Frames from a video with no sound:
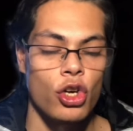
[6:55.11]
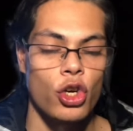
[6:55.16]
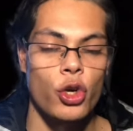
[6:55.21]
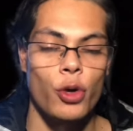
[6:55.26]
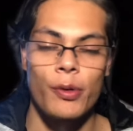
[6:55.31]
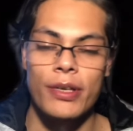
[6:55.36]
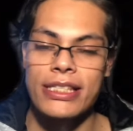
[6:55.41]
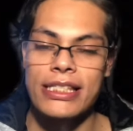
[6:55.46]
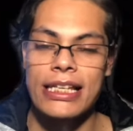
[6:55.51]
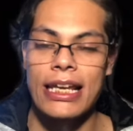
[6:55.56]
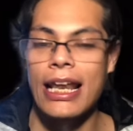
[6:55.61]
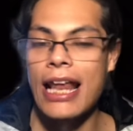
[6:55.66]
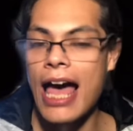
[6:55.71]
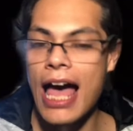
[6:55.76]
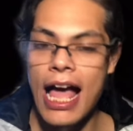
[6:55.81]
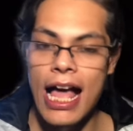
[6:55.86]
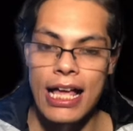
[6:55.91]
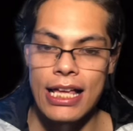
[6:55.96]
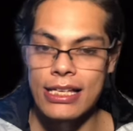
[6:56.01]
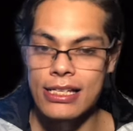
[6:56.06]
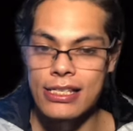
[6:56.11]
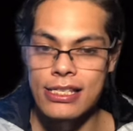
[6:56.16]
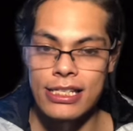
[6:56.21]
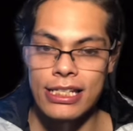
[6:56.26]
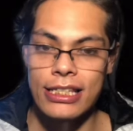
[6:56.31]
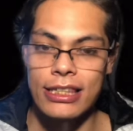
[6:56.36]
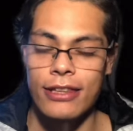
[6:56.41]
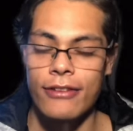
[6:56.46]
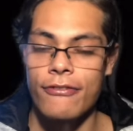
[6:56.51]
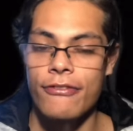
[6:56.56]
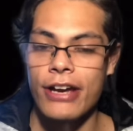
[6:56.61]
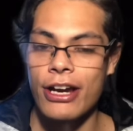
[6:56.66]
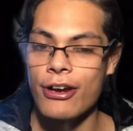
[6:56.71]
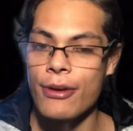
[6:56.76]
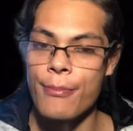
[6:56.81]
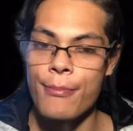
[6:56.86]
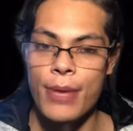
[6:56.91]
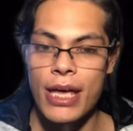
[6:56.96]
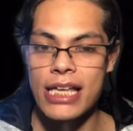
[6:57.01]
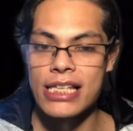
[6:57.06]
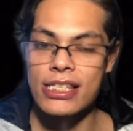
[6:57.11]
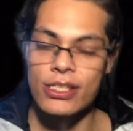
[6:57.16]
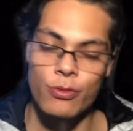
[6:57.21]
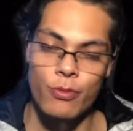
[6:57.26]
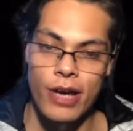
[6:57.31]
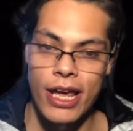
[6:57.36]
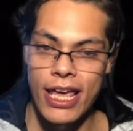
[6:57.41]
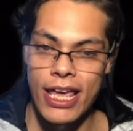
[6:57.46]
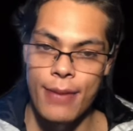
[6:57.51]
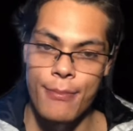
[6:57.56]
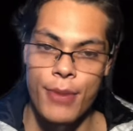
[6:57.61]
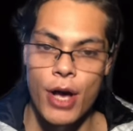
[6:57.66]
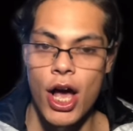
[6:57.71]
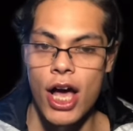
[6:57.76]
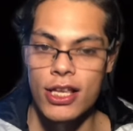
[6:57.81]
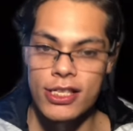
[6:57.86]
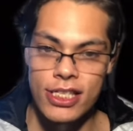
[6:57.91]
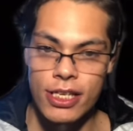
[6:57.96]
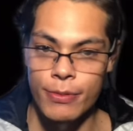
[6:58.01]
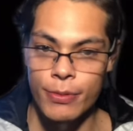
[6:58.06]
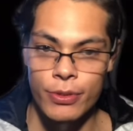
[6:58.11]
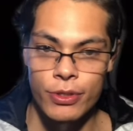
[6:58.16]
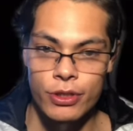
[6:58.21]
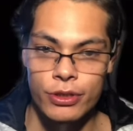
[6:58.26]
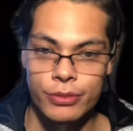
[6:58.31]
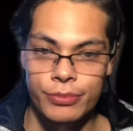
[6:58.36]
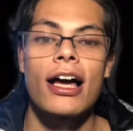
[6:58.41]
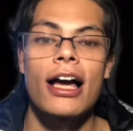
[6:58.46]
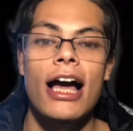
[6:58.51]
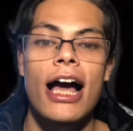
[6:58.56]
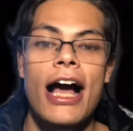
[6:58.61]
crystallized in the very best way possible.